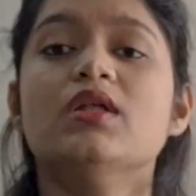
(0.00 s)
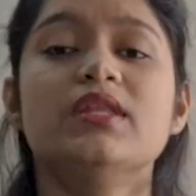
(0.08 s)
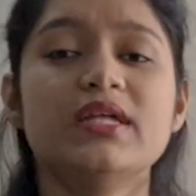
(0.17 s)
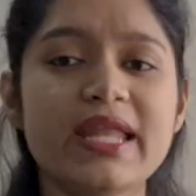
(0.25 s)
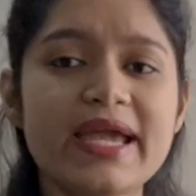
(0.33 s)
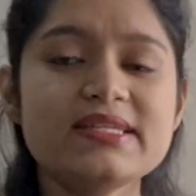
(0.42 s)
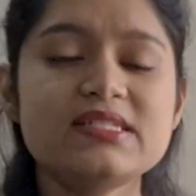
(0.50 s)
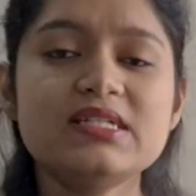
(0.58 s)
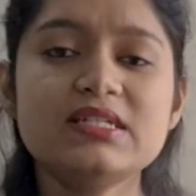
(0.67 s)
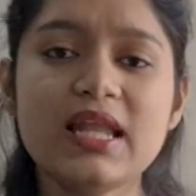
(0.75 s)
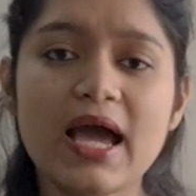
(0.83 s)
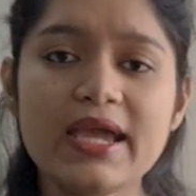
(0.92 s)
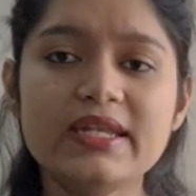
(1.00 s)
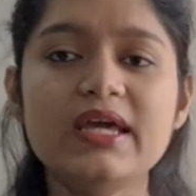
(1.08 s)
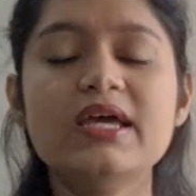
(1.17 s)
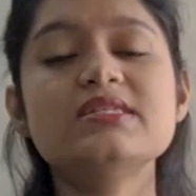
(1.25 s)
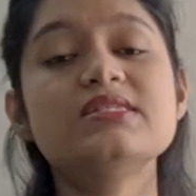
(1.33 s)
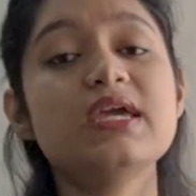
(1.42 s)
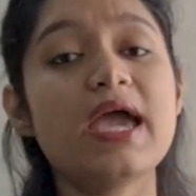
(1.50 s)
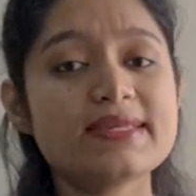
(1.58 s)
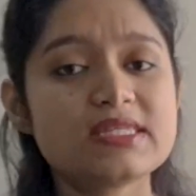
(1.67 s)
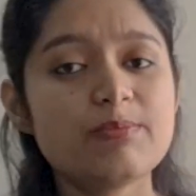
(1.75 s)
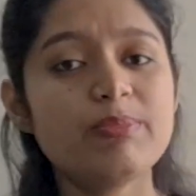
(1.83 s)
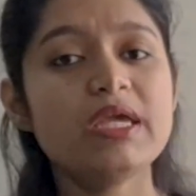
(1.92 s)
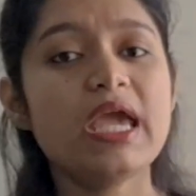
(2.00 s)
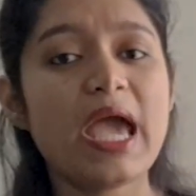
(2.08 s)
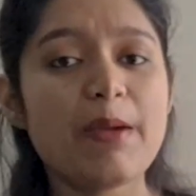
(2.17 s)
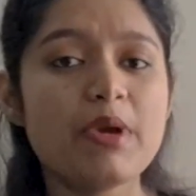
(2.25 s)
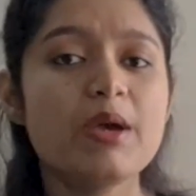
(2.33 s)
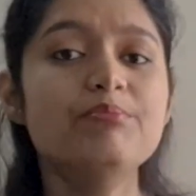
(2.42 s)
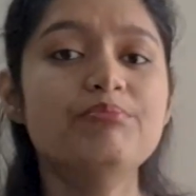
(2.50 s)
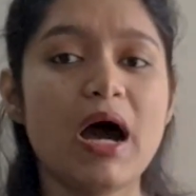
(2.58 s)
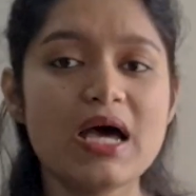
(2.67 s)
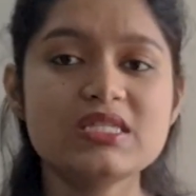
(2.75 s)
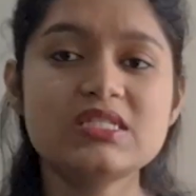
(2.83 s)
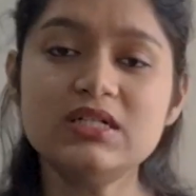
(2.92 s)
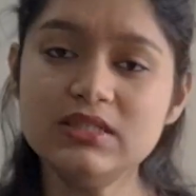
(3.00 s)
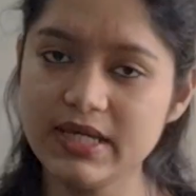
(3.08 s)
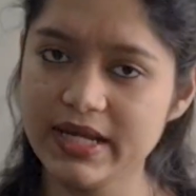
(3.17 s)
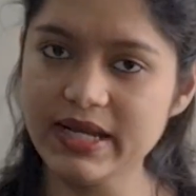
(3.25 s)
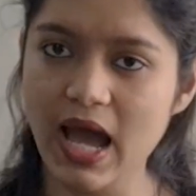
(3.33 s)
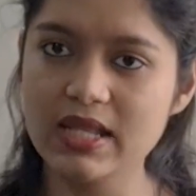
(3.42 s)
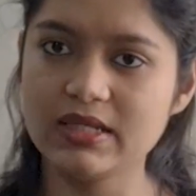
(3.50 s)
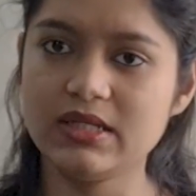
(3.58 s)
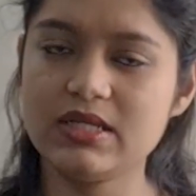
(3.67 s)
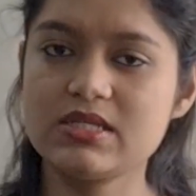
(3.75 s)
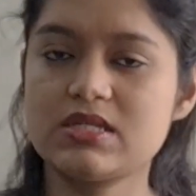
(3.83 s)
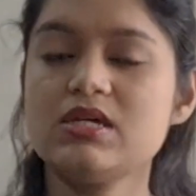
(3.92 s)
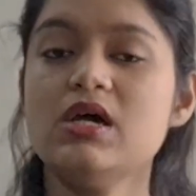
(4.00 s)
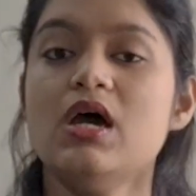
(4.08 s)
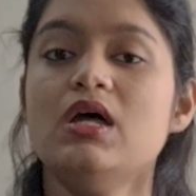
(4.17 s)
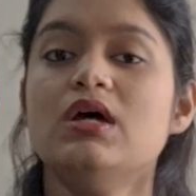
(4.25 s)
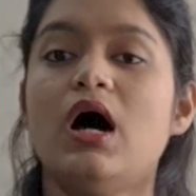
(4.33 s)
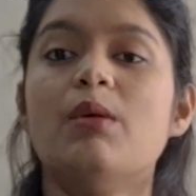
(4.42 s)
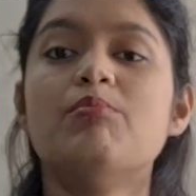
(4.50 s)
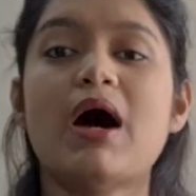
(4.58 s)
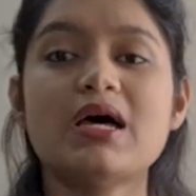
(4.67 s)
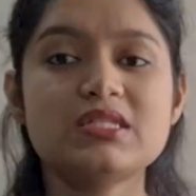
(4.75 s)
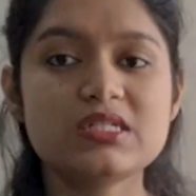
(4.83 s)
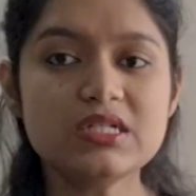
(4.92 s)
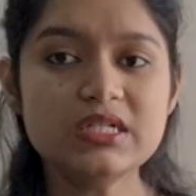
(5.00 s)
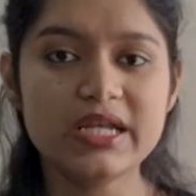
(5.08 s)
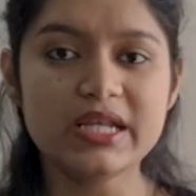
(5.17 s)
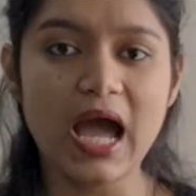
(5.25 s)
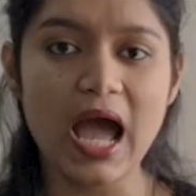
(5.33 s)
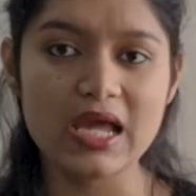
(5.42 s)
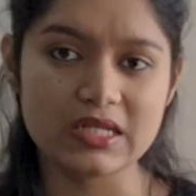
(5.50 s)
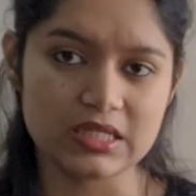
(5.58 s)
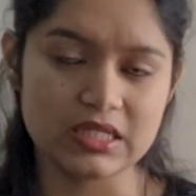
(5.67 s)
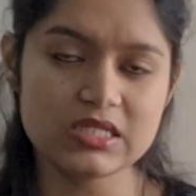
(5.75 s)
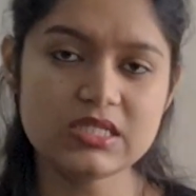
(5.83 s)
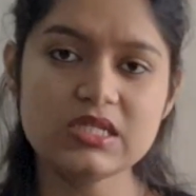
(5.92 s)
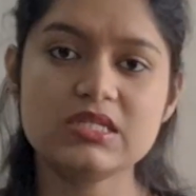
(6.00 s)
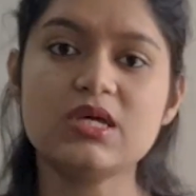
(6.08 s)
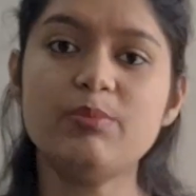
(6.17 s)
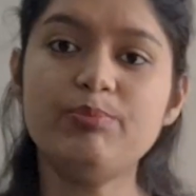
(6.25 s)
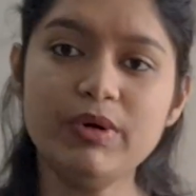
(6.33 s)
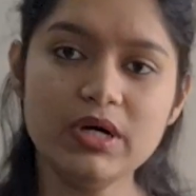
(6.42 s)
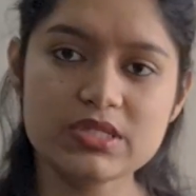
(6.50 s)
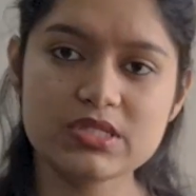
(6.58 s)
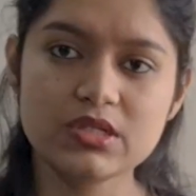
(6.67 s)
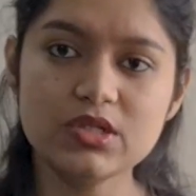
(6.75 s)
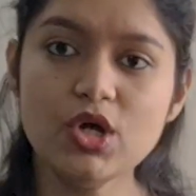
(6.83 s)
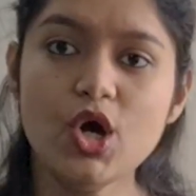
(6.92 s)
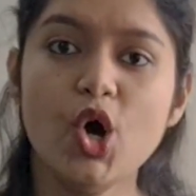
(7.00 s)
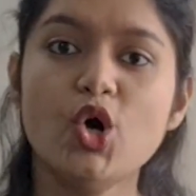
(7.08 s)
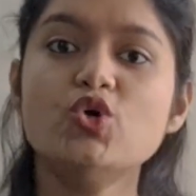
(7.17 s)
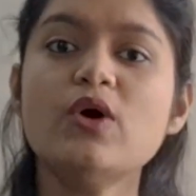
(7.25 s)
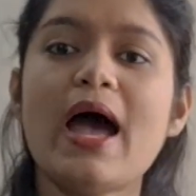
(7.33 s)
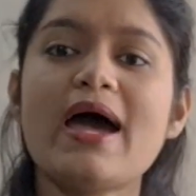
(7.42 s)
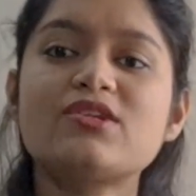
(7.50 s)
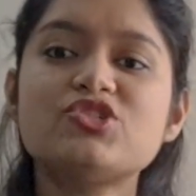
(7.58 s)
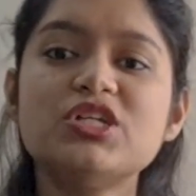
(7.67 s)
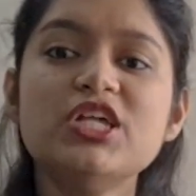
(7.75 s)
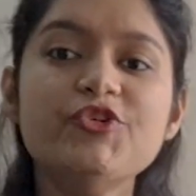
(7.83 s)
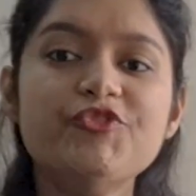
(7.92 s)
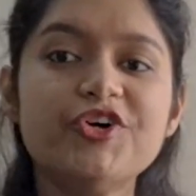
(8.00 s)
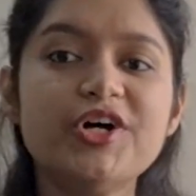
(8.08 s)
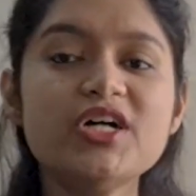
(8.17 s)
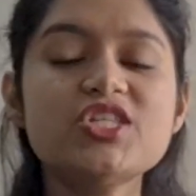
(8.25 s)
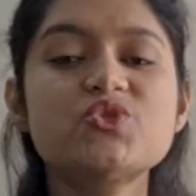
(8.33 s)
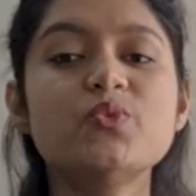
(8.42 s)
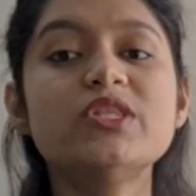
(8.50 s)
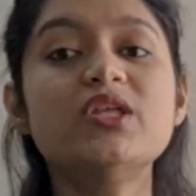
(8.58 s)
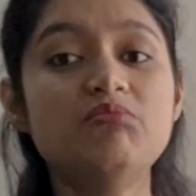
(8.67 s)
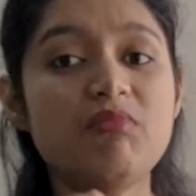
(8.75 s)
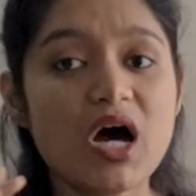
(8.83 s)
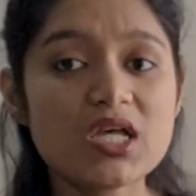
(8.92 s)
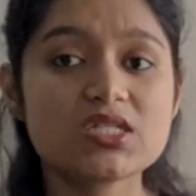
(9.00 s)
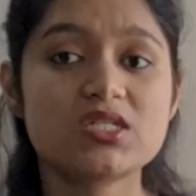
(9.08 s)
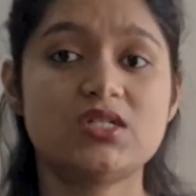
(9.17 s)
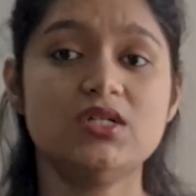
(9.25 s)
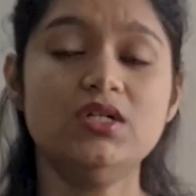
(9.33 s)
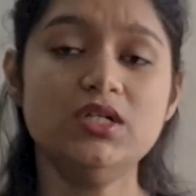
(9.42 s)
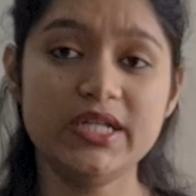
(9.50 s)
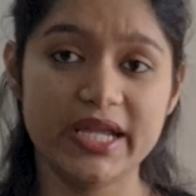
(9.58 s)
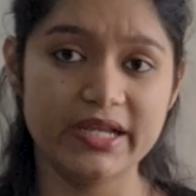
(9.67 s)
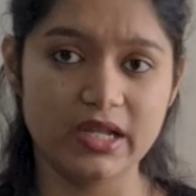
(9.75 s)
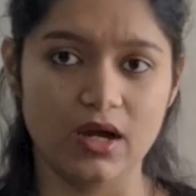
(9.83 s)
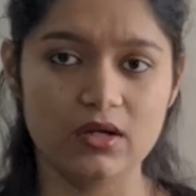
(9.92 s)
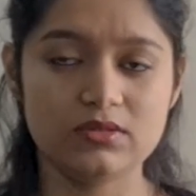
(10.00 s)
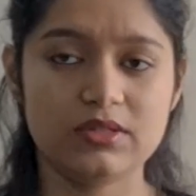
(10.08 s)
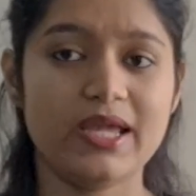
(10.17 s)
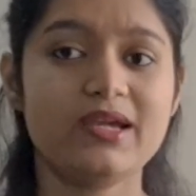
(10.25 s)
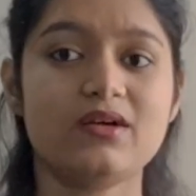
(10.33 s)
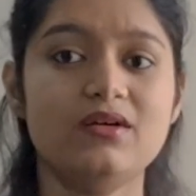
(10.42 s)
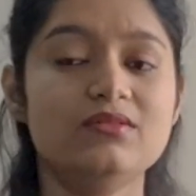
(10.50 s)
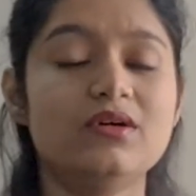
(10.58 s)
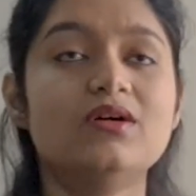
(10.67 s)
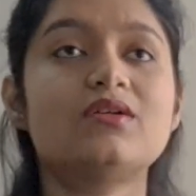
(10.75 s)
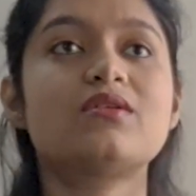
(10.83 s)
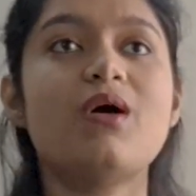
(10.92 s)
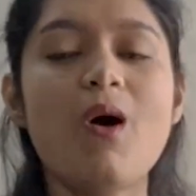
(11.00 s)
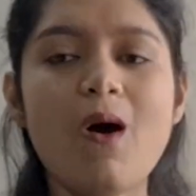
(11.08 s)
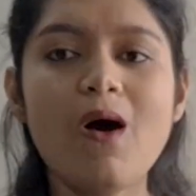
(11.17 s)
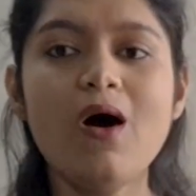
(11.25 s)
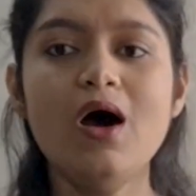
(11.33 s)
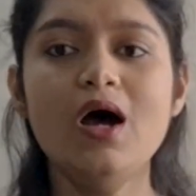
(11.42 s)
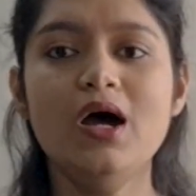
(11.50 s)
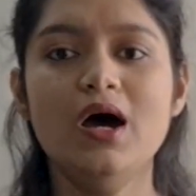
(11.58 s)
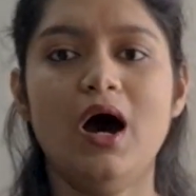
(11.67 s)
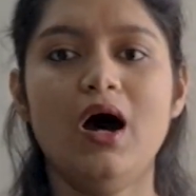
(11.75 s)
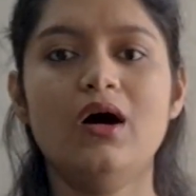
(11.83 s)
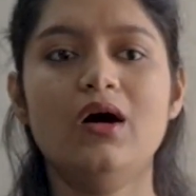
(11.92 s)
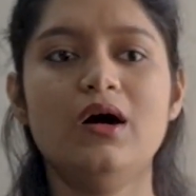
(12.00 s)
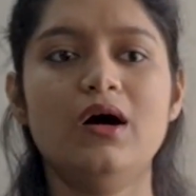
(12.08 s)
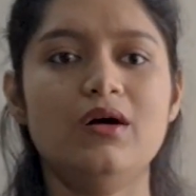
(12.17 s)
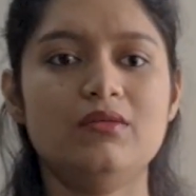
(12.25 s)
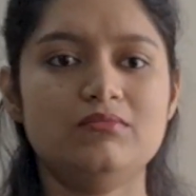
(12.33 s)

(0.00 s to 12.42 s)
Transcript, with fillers: The next in line is the SAP MM Master Data Analyst. A master data analyst is a person who actually works with the master data, like the raw uh,